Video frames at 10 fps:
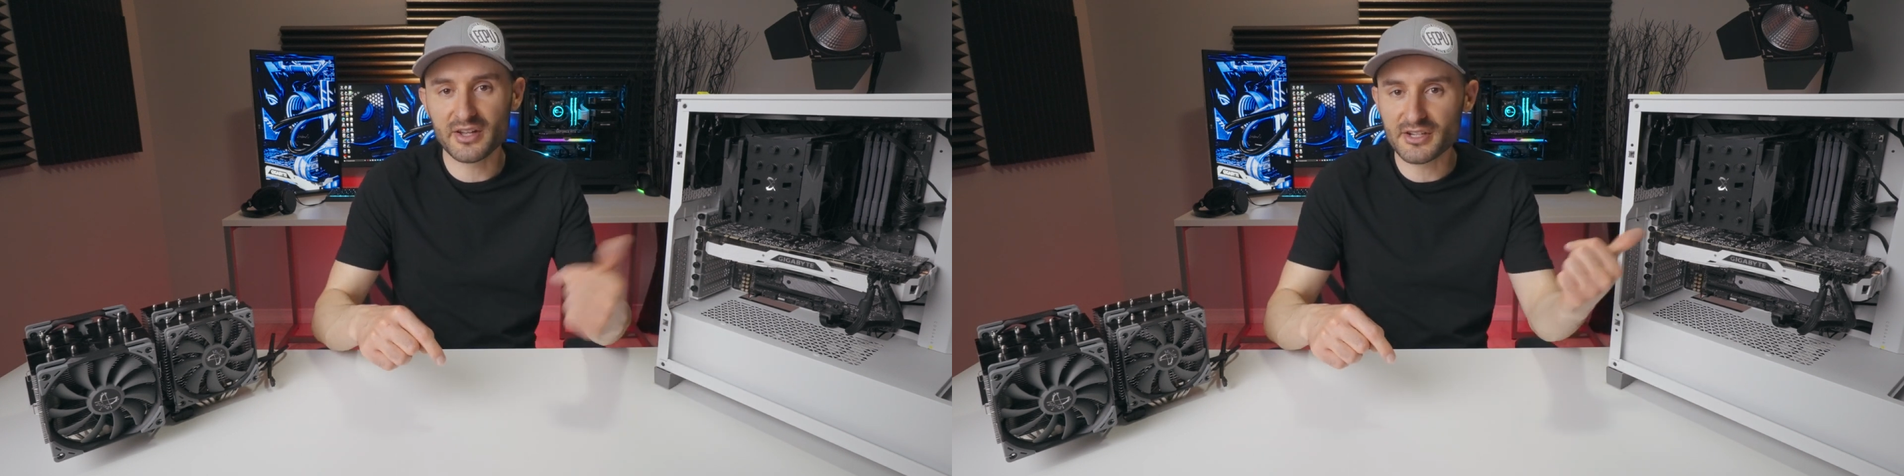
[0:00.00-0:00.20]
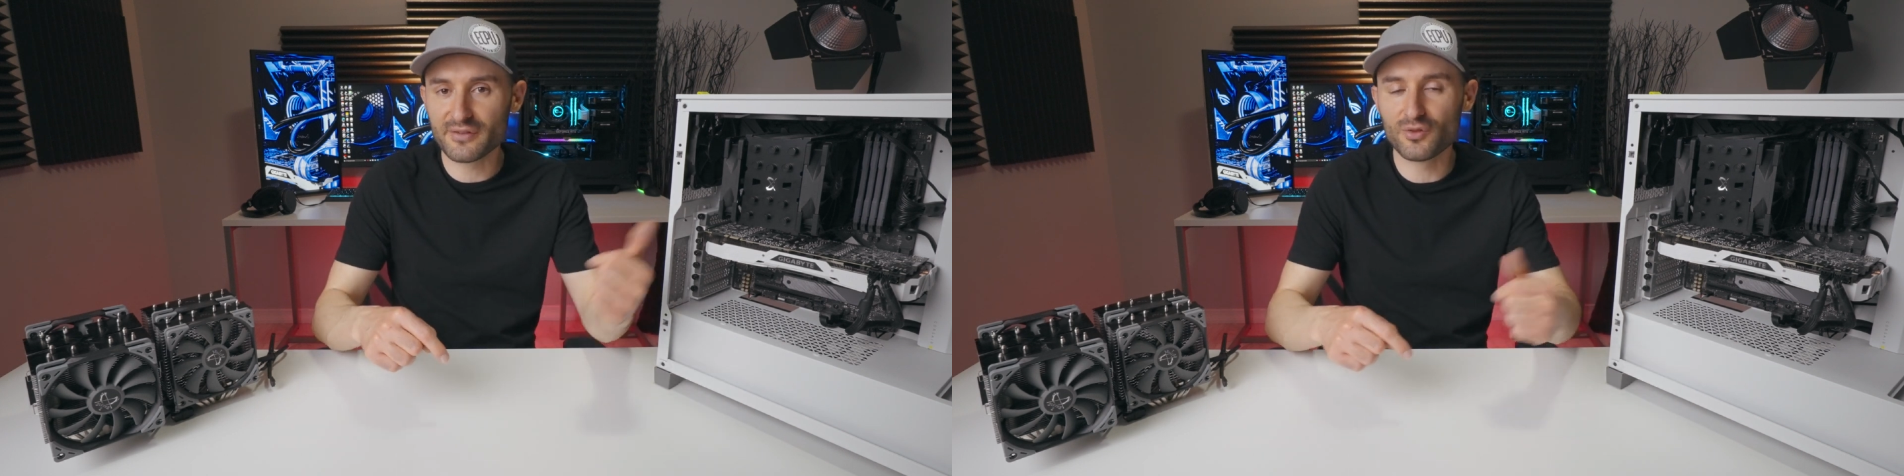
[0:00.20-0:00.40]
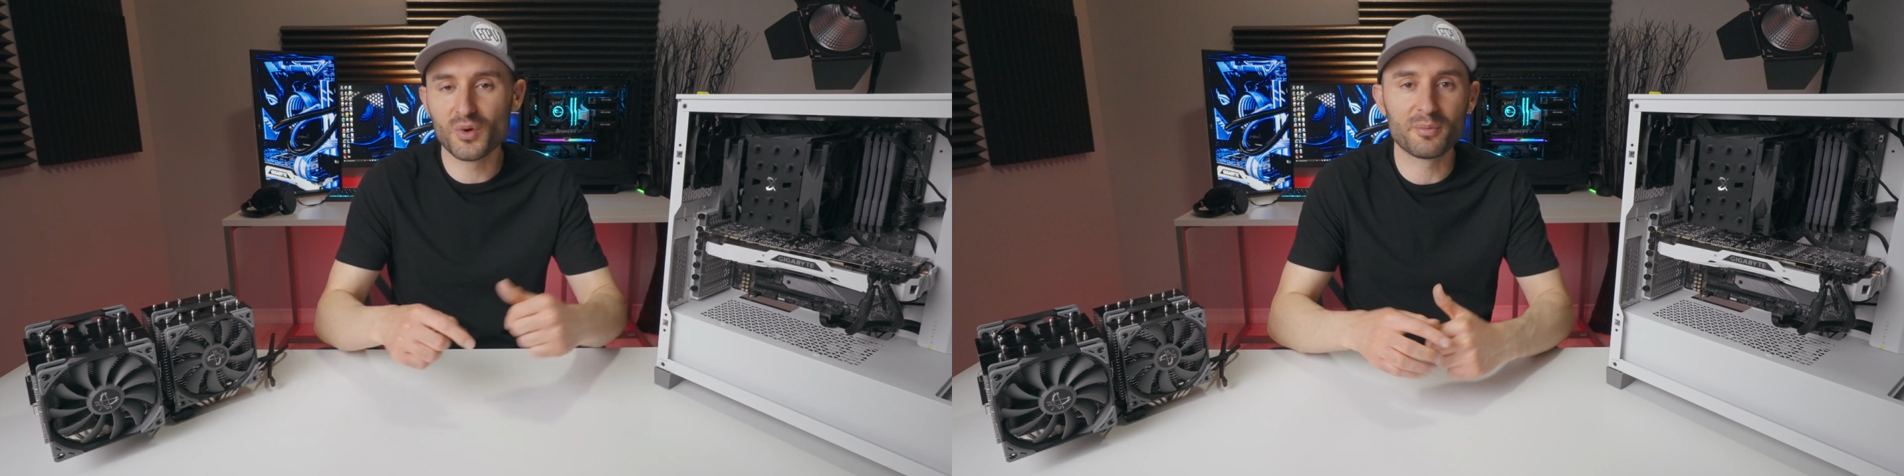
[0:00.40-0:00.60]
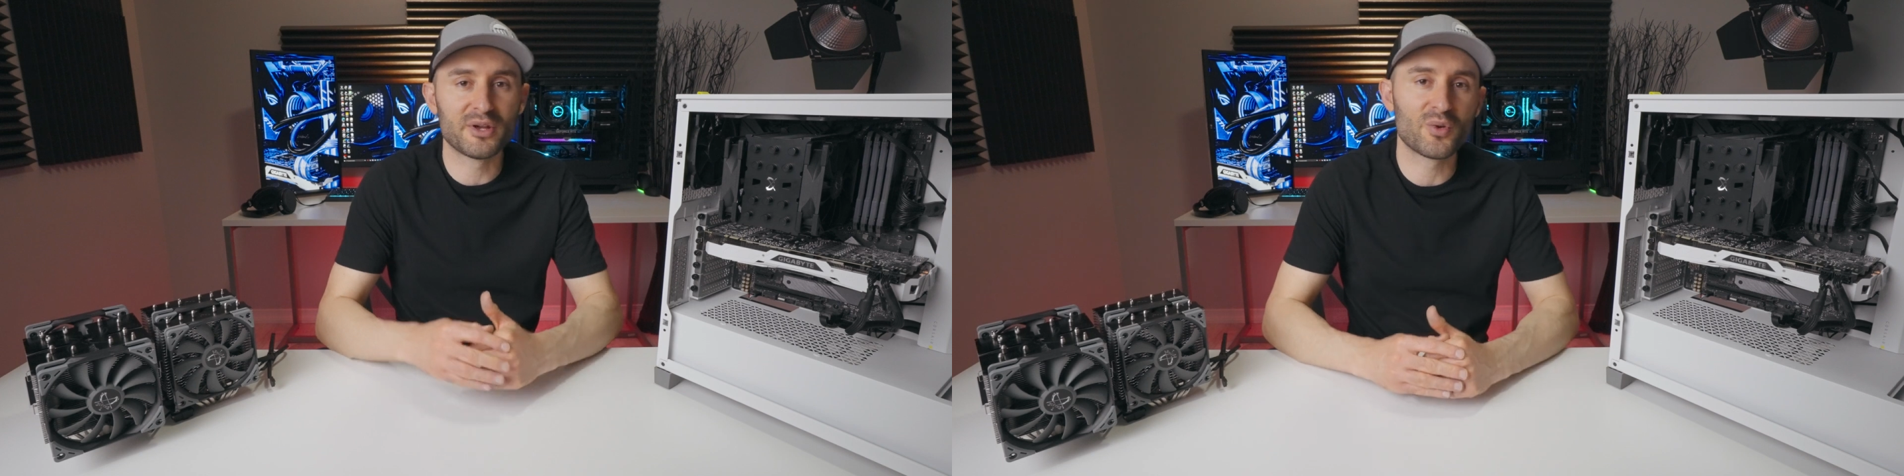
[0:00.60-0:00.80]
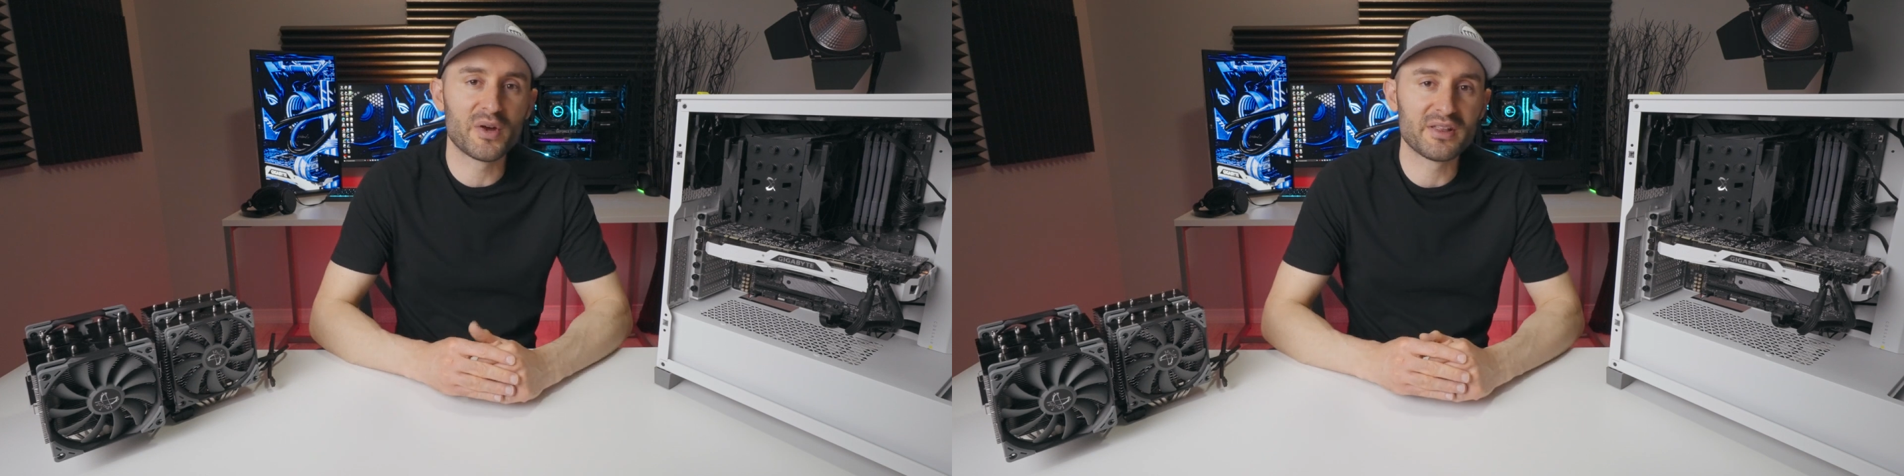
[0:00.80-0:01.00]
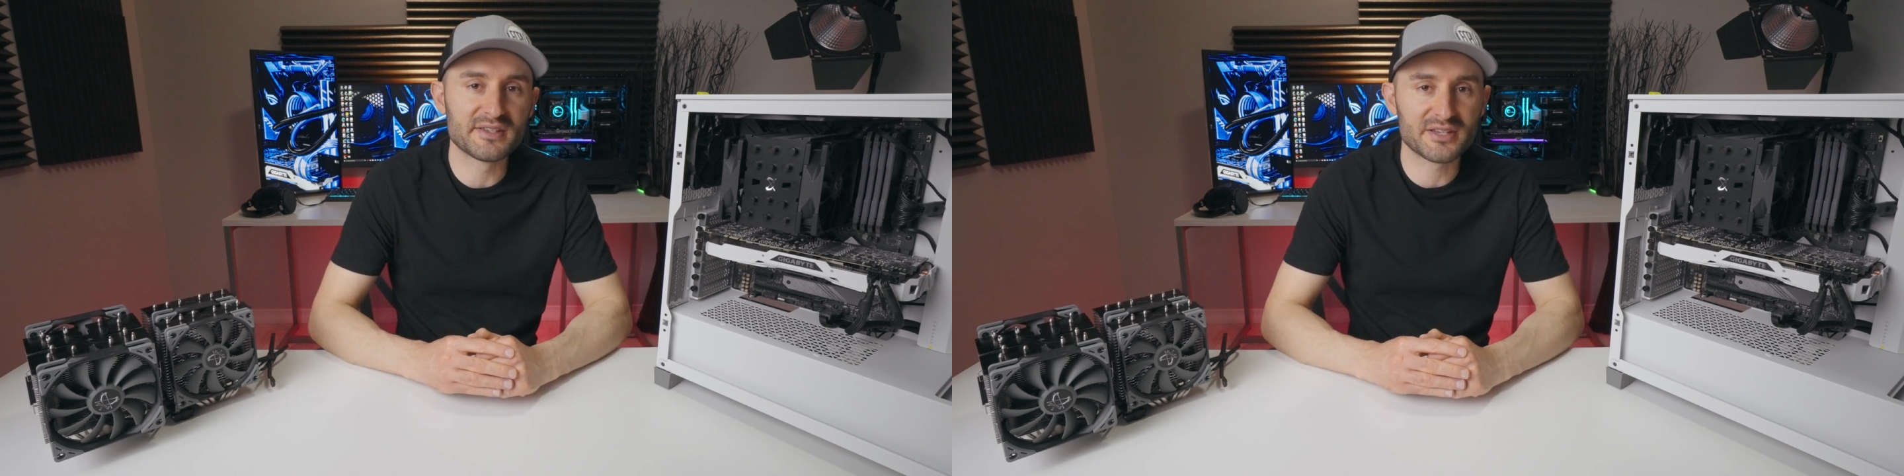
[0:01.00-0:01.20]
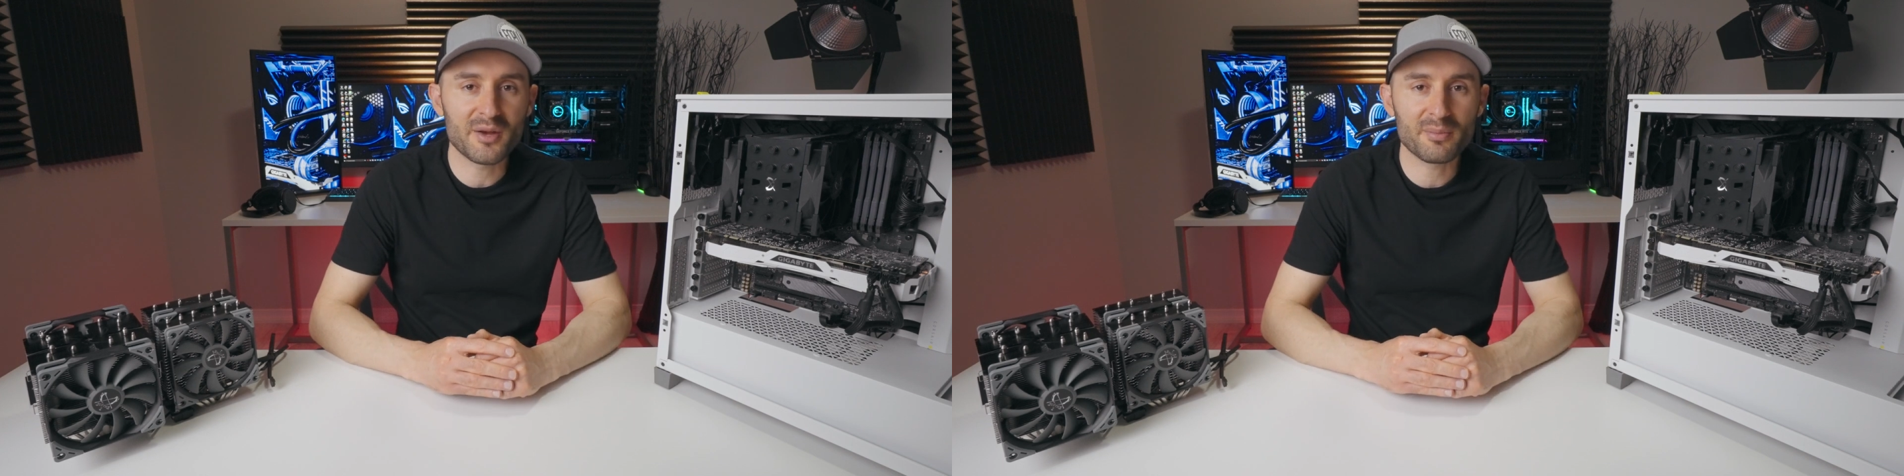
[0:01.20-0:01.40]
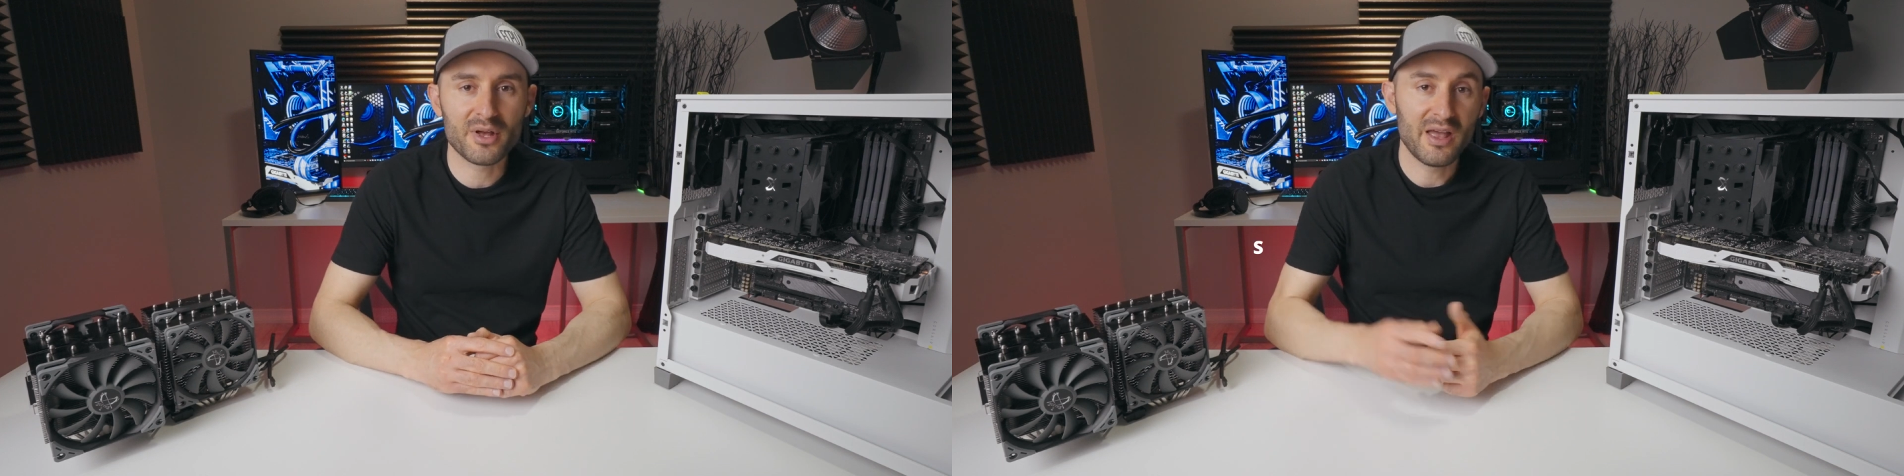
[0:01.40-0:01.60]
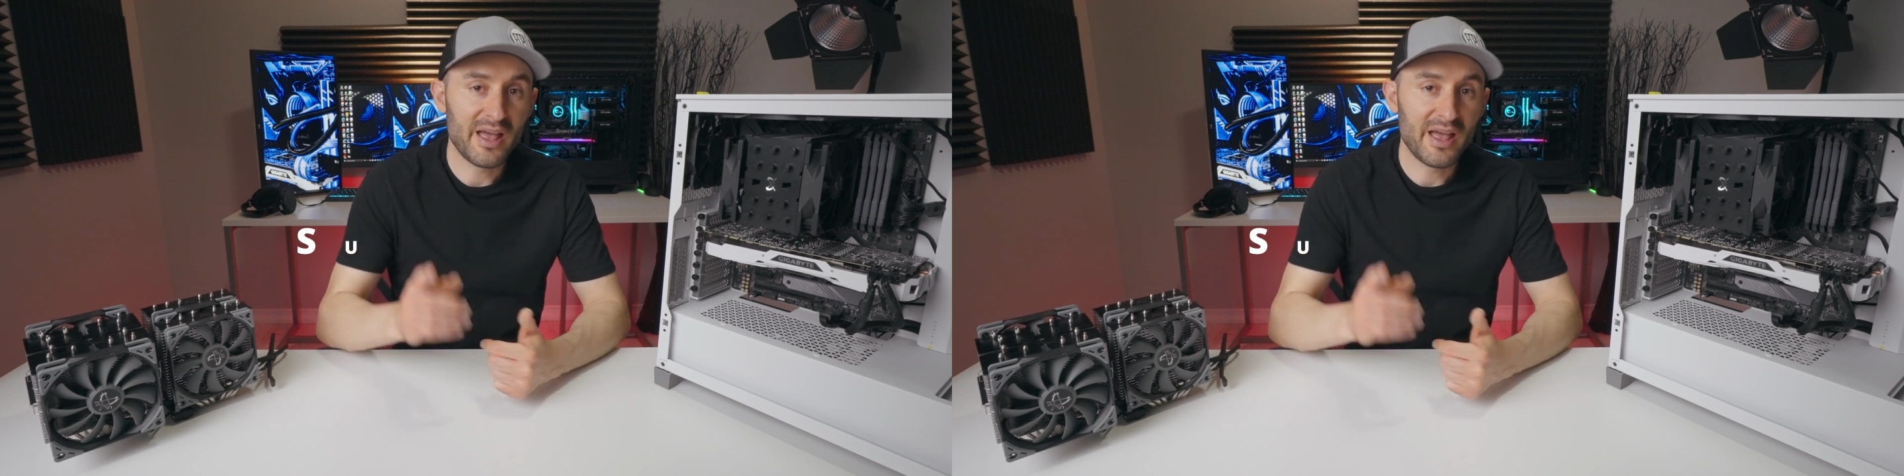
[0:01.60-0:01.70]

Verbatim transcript: links if you wanna pick one of these up